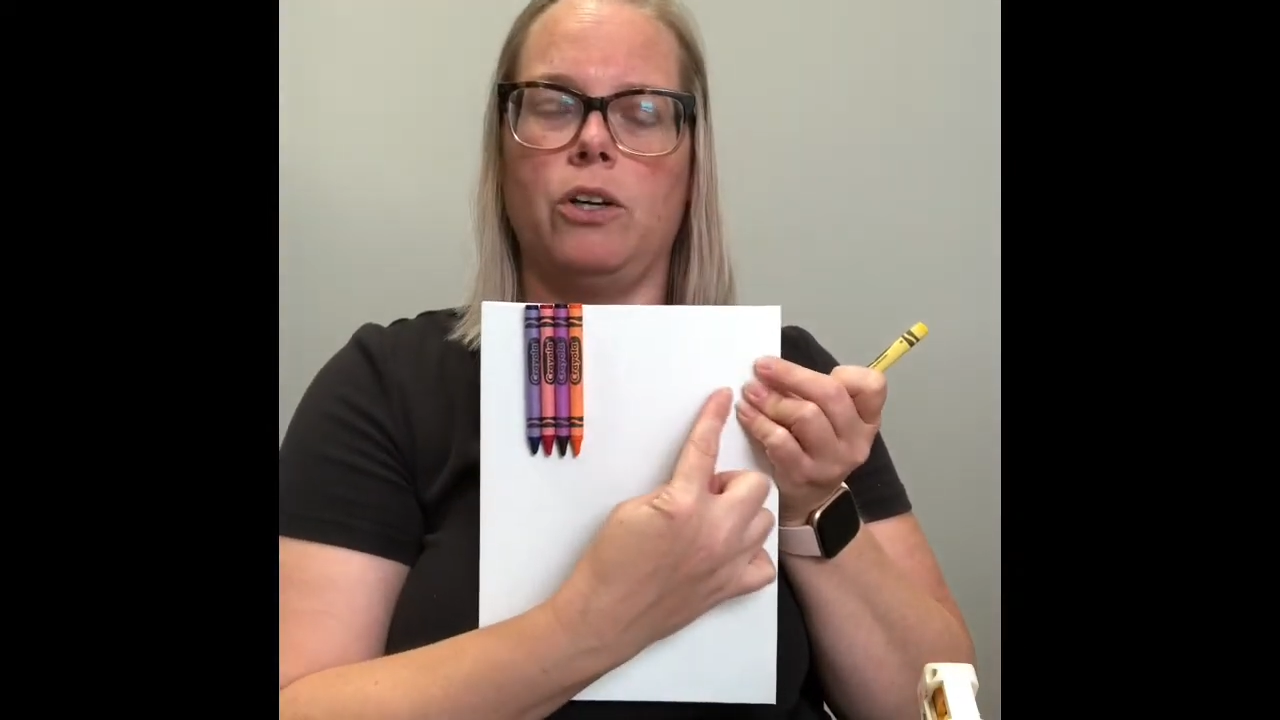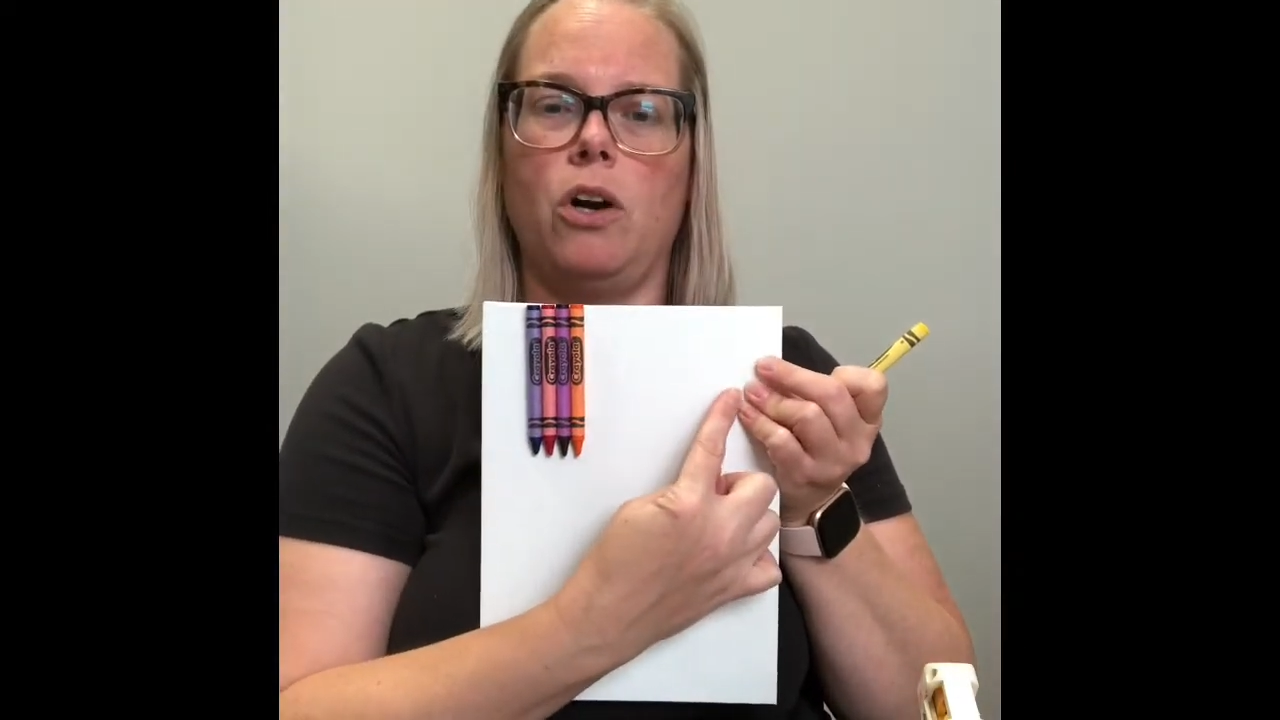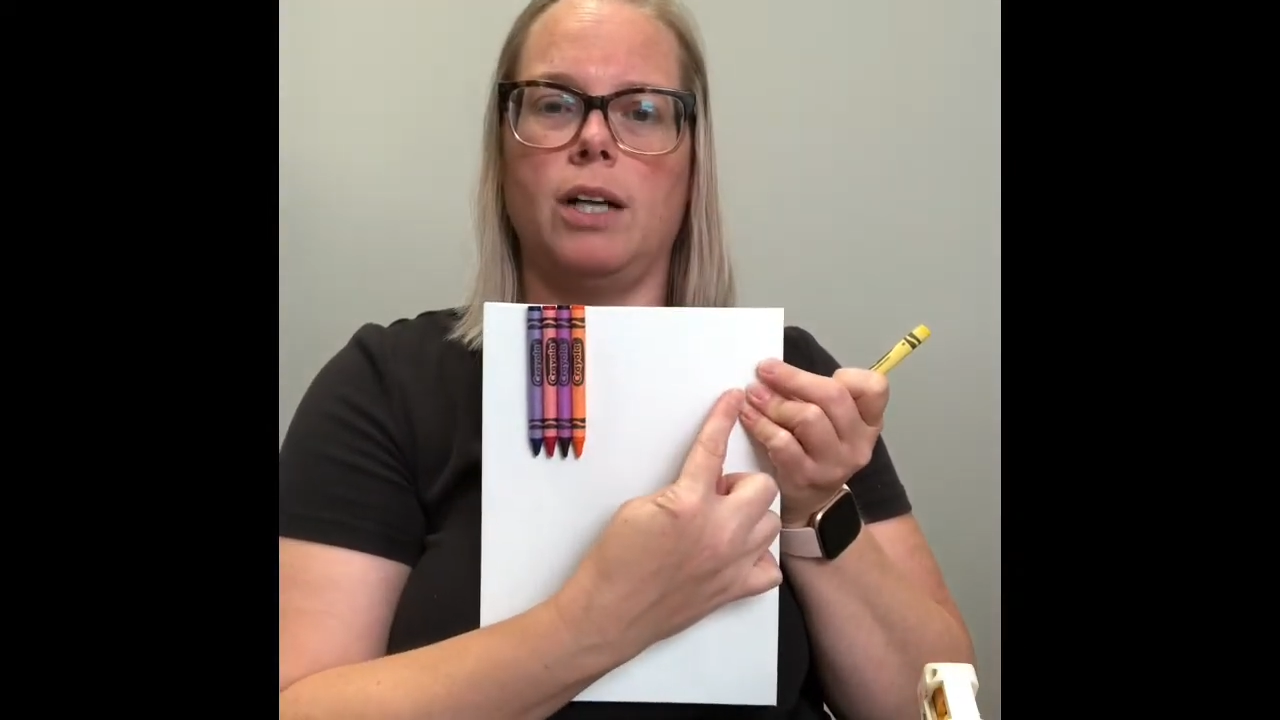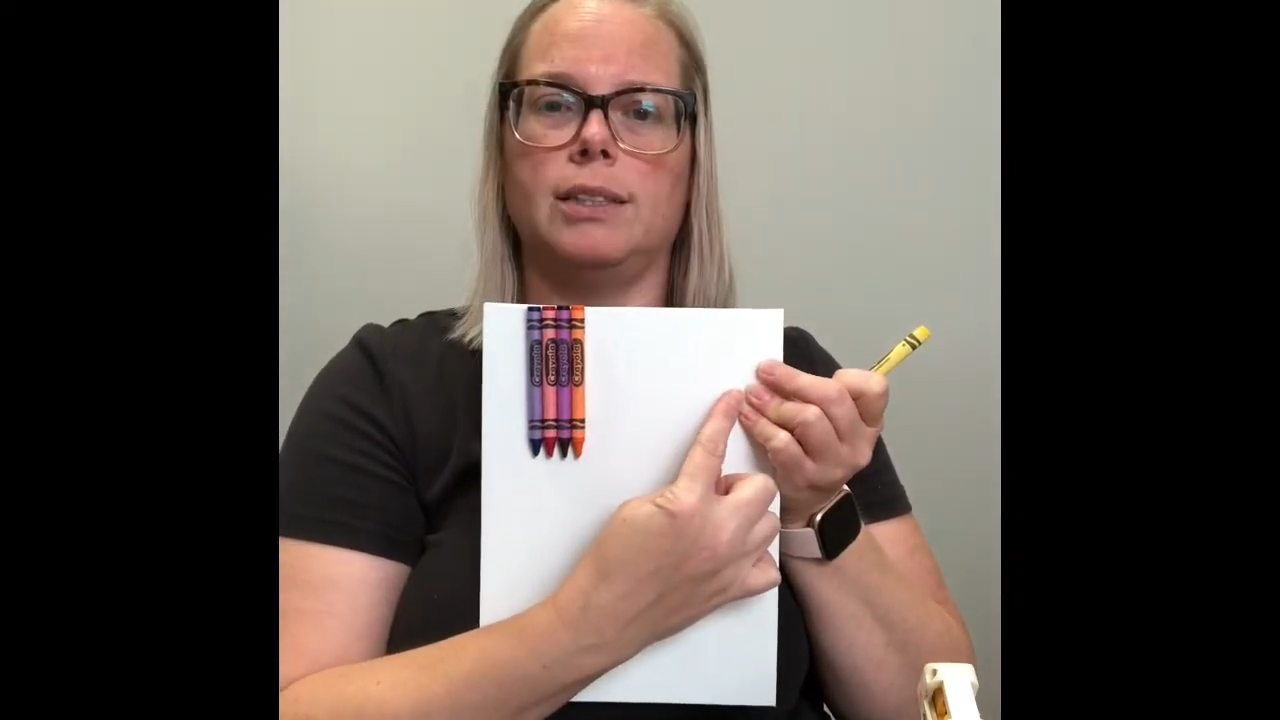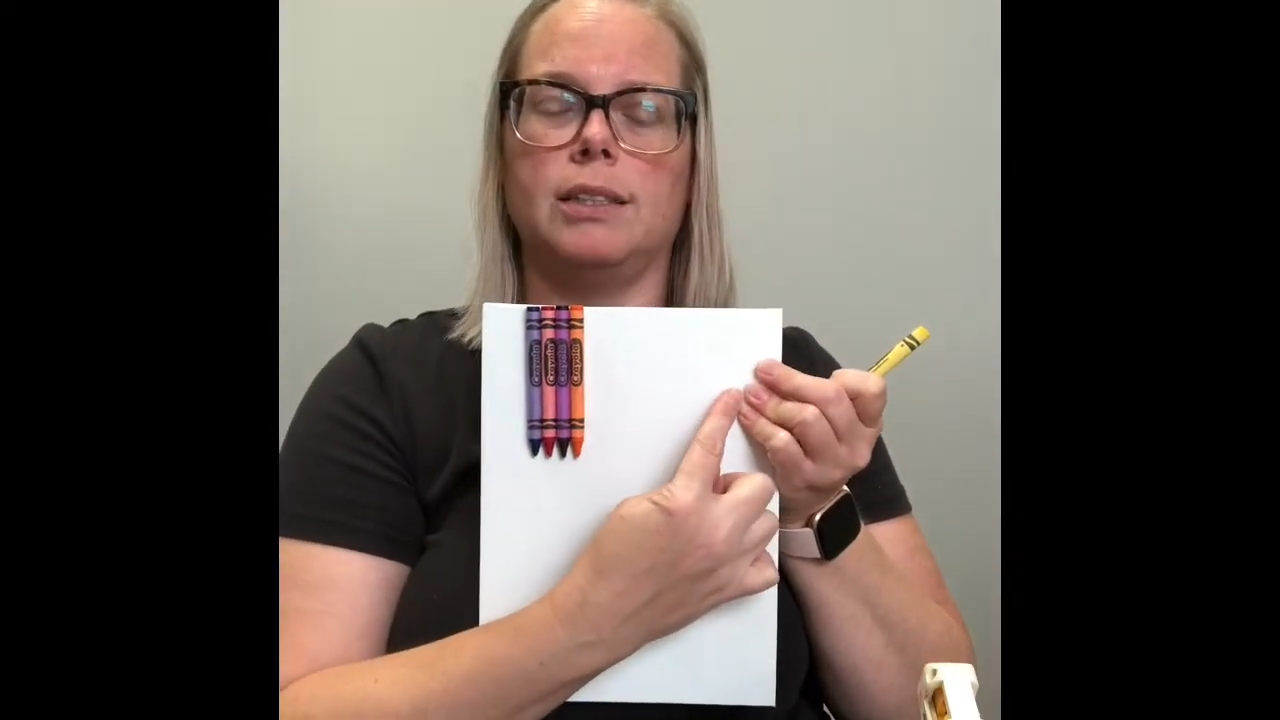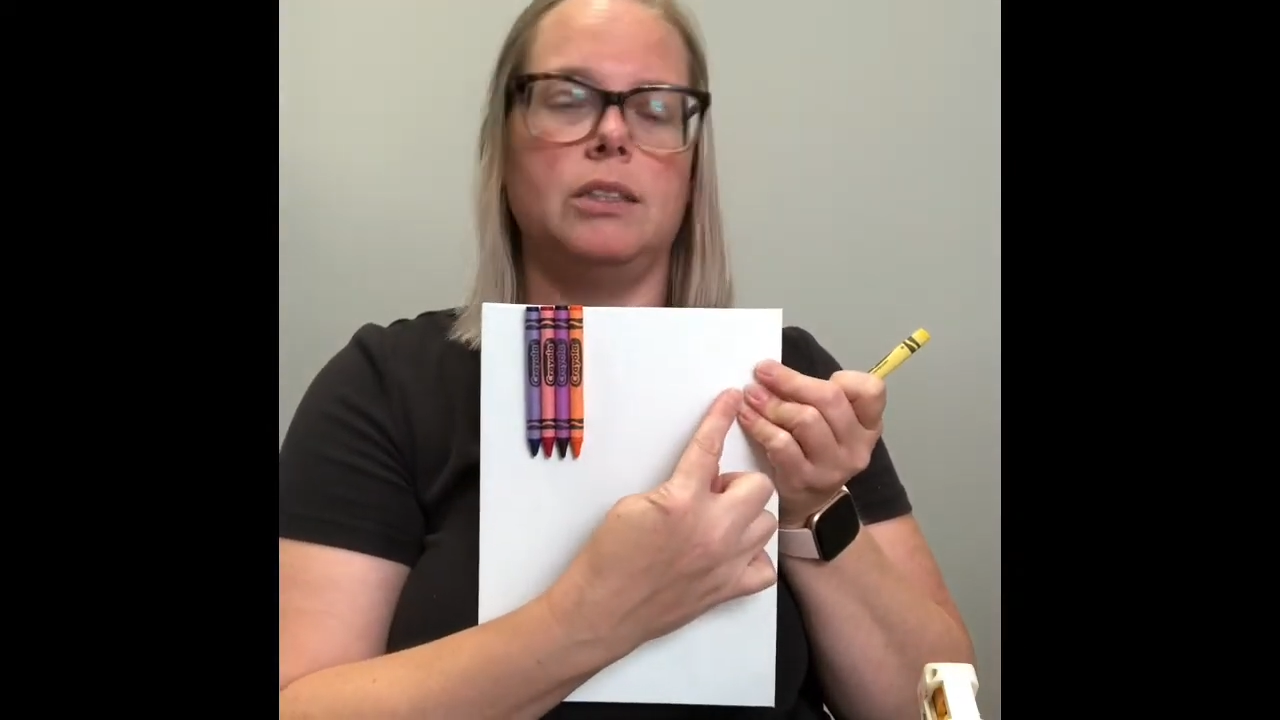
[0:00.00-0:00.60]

across